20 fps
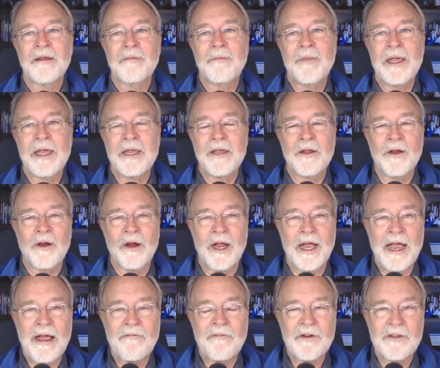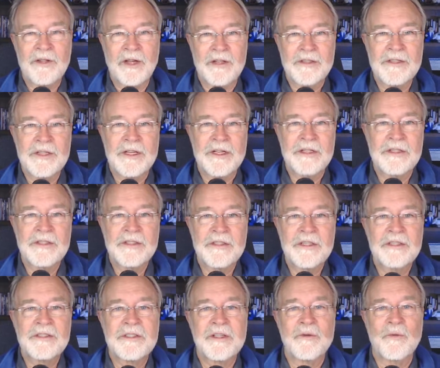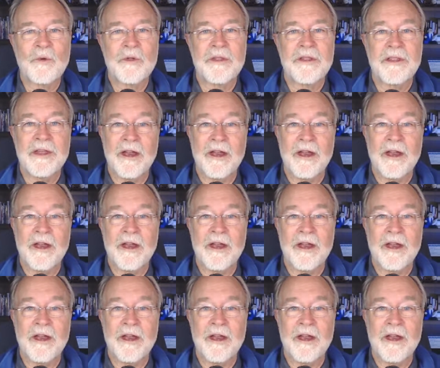make your advertising consistent with